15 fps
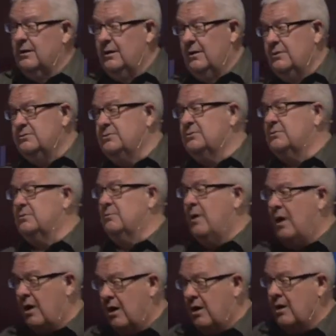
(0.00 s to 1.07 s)
Those are some
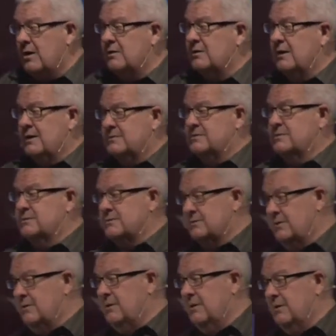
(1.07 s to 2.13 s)
hard lessons
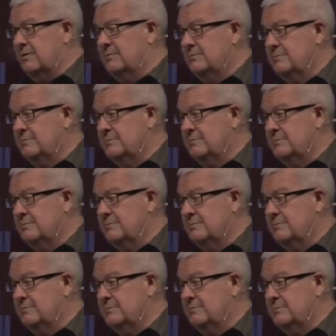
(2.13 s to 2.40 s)
to learn.